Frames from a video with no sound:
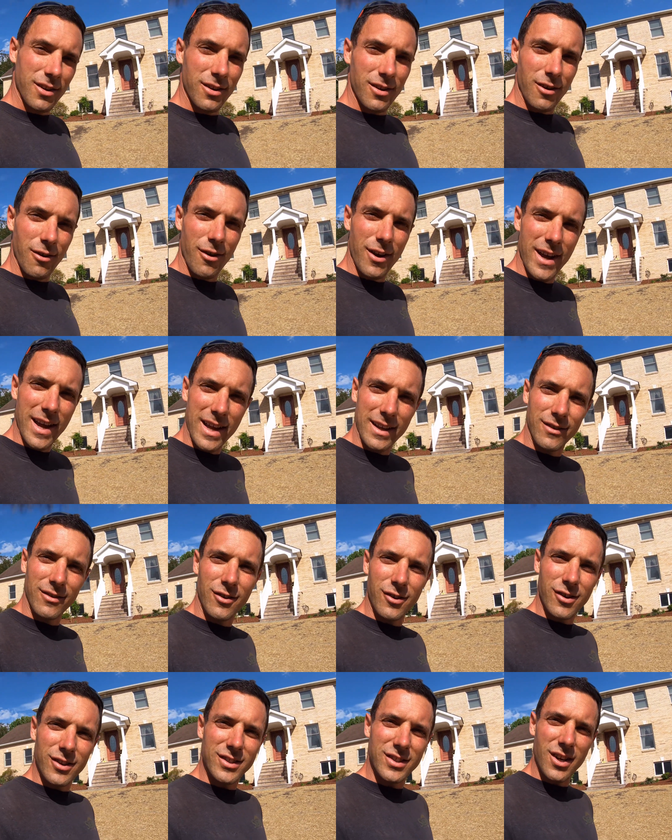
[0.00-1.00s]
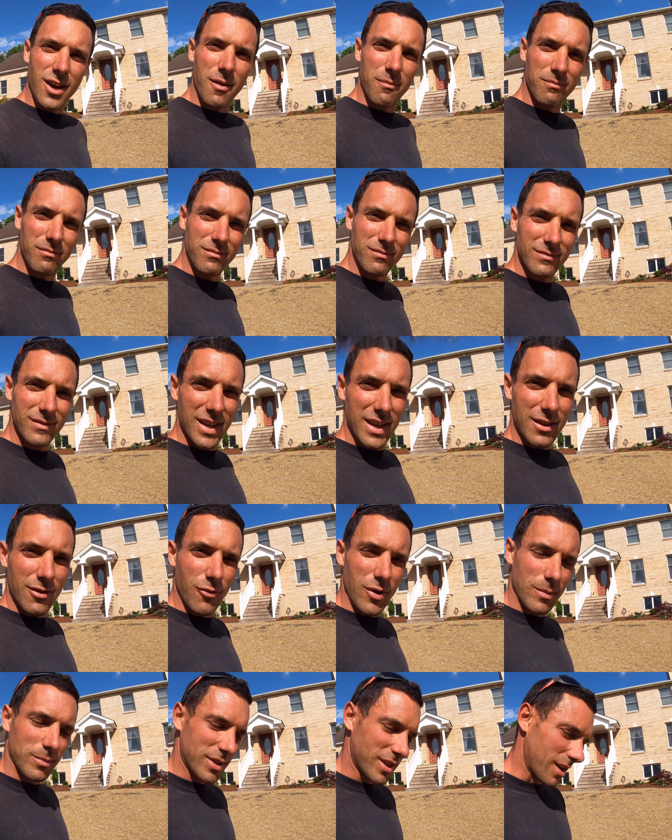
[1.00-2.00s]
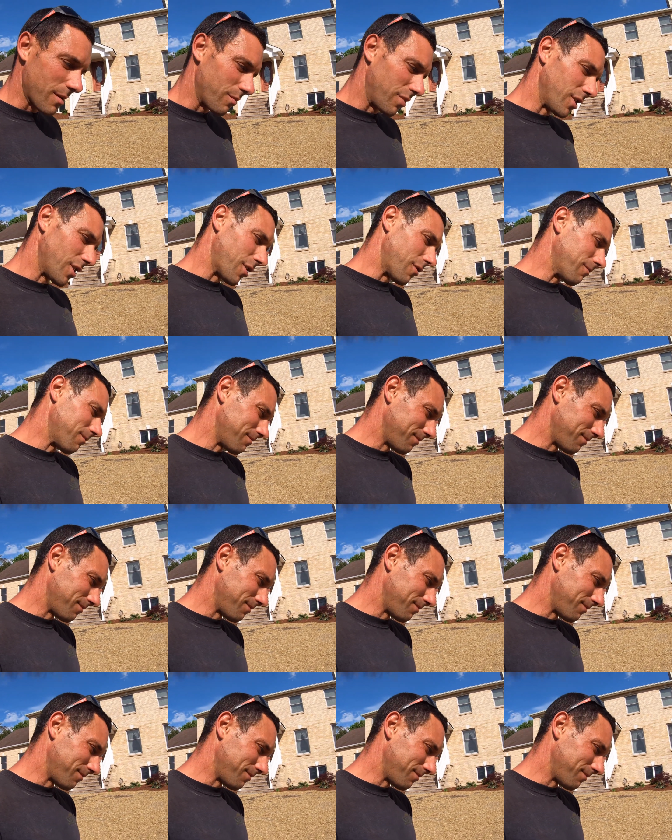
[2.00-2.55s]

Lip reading: go ahead and look us up at the website below.